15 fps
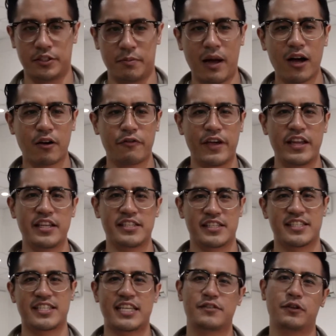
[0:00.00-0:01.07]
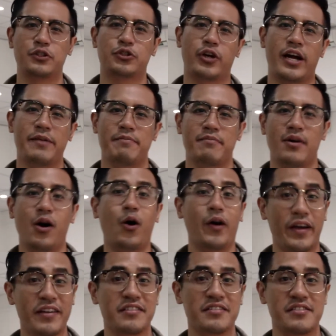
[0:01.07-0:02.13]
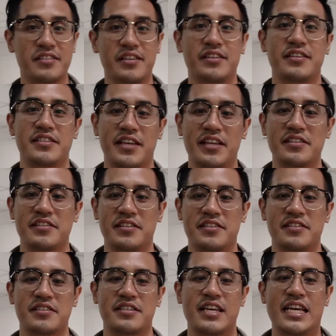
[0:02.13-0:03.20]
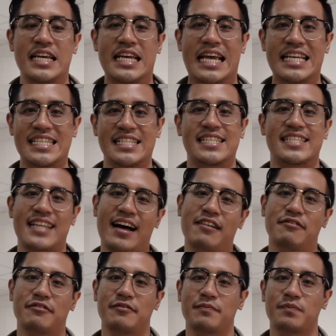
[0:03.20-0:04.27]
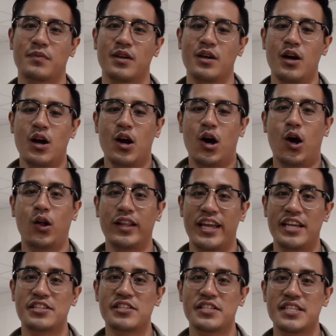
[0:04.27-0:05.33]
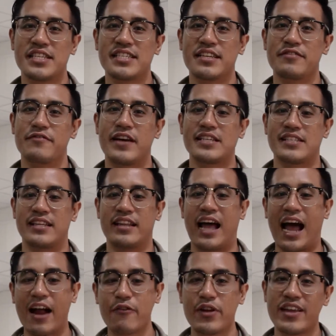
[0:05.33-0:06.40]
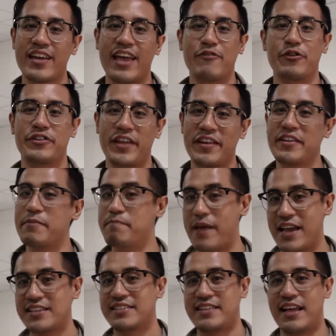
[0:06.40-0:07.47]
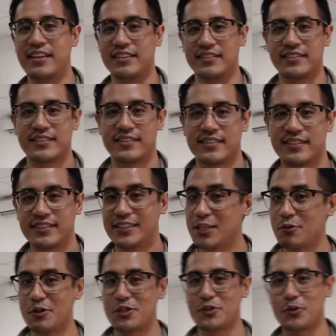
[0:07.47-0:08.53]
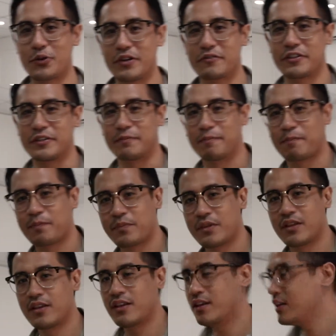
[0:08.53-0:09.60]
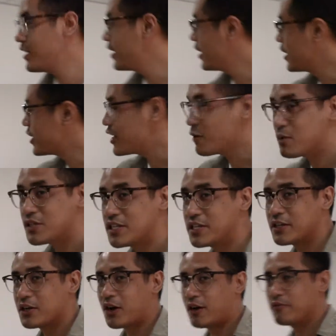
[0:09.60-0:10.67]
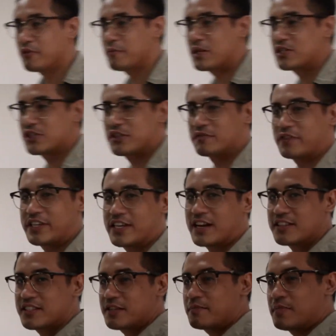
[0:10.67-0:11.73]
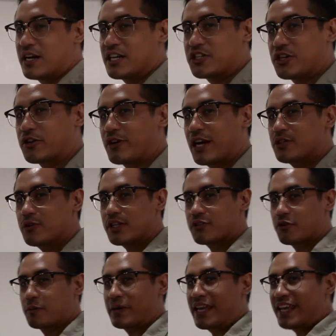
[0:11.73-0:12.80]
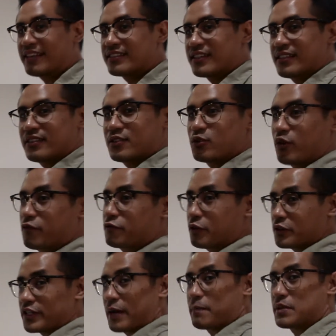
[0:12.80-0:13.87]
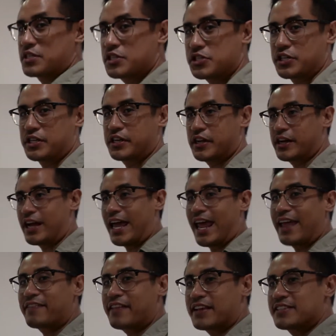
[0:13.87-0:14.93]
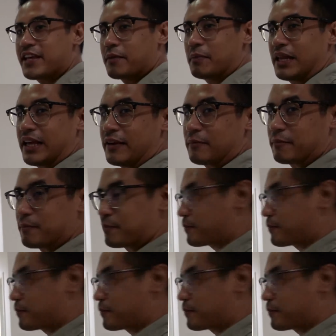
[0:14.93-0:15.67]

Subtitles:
The mark of any successful tribe or agency in this instance is its staff. All agencies invest in hiring and retaining the best talents. This one's no different. Here we see the confirmation of a young Simba as she graduates from an intern to a full-time position here at Antics at Play.